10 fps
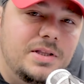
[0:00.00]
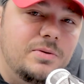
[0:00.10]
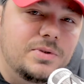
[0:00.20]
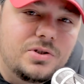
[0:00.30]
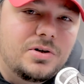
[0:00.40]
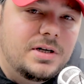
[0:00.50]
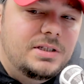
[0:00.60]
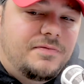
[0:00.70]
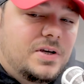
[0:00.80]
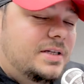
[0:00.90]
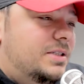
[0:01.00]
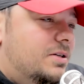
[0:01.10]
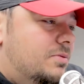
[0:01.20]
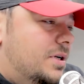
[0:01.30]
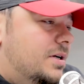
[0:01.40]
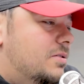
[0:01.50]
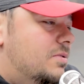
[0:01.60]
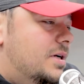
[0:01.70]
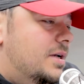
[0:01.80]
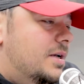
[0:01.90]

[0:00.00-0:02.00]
thing with trucks, if you guys don't know,